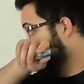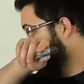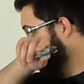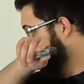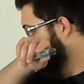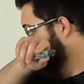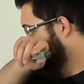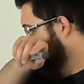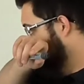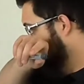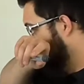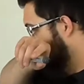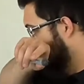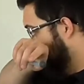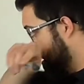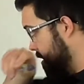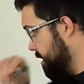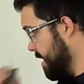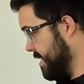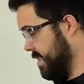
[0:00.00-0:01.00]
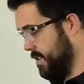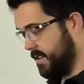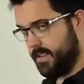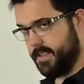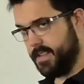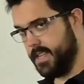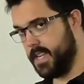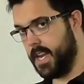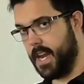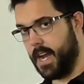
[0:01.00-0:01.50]
Let's look at
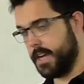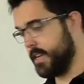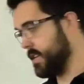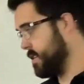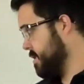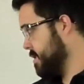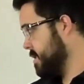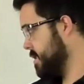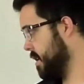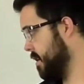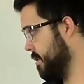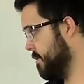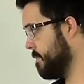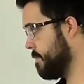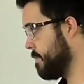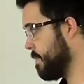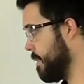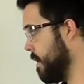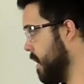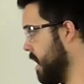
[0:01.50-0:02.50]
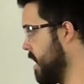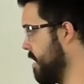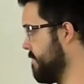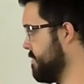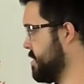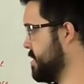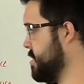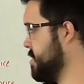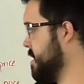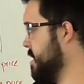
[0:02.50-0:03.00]
this in action. So I
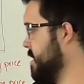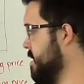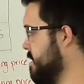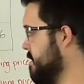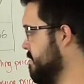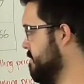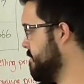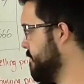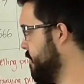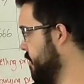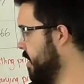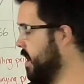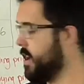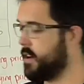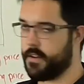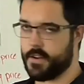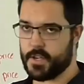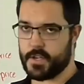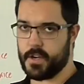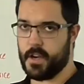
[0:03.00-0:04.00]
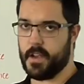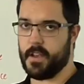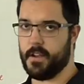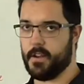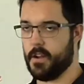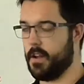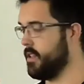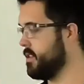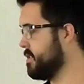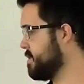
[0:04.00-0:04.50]
have 400 Australian
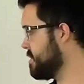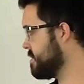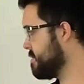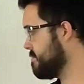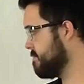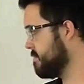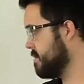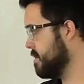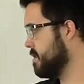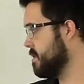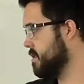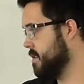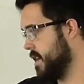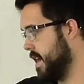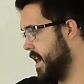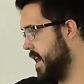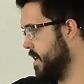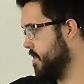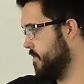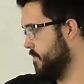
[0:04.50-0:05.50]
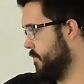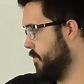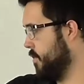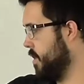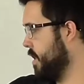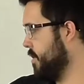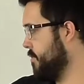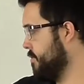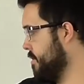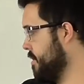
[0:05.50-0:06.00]
dollars, the
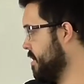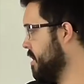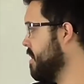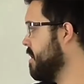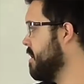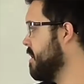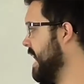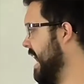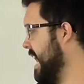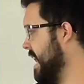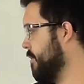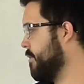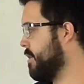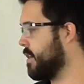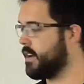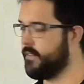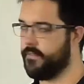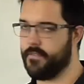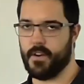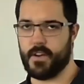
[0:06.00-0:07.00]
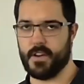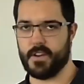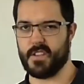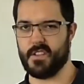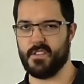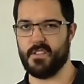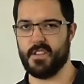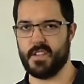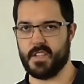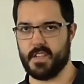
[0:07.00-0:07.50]
A400, and I want to convert it
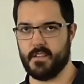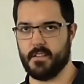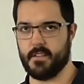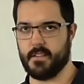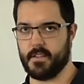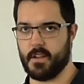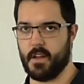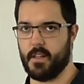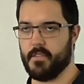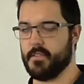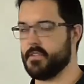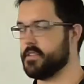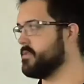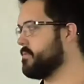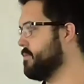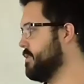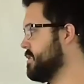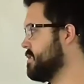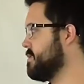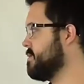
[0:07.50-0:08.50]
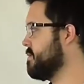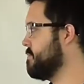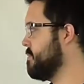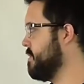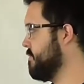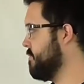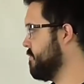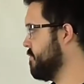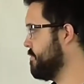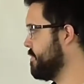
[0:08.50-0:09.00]
to New Zealand dollars. Well, let's look at
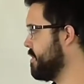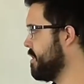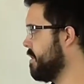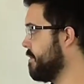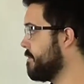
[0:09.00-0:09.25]
my formula.